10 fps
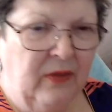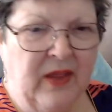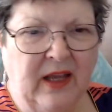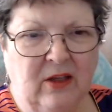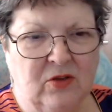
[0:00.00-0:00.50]

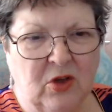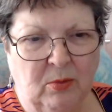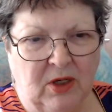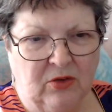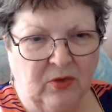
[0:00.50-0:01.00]
Thank you so
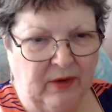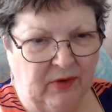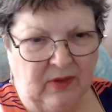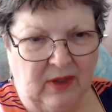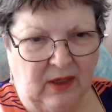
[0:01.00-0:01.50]
much for
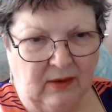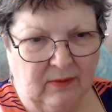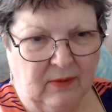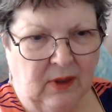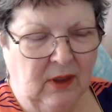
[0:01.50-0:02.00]
everything.
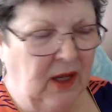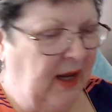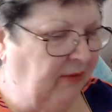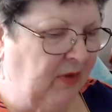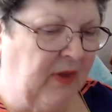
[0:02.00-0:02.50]

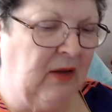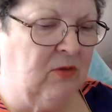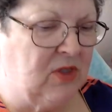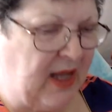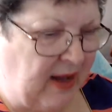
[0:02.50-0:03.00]
Everything
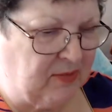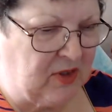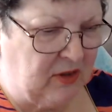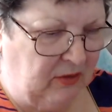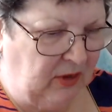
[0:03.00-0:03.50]
was
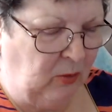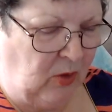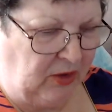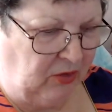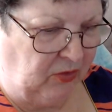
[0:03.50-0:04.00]
absolutely
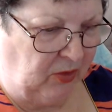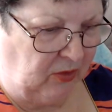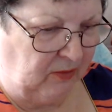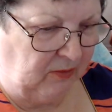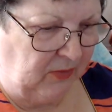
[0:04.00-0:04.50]

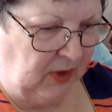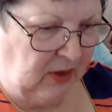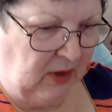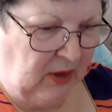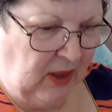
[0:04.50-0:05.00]
wonderful.
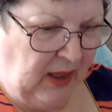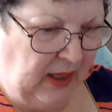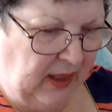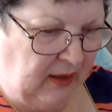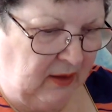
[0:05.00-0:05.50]

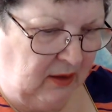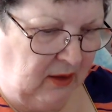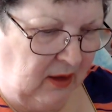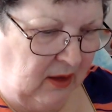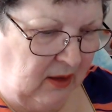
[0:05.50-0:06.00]
And
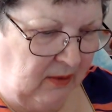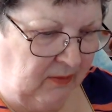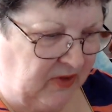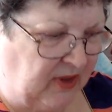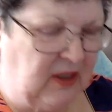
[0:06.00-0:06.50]
uh,
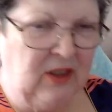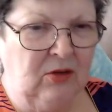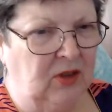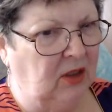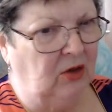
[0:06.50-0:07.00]
Cindy,
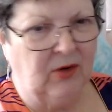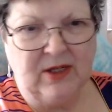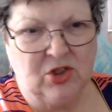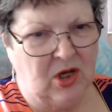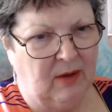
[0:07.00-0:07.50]
you did a
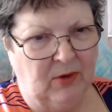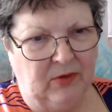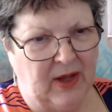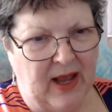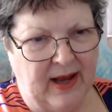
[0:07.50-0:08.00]
great job on
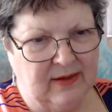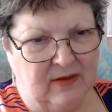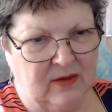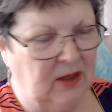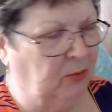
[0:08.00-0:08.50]
the
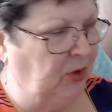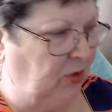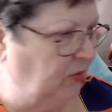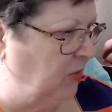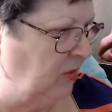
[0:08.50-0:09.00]
hats. They're
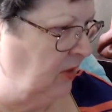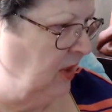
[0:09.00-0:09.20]
beautiful.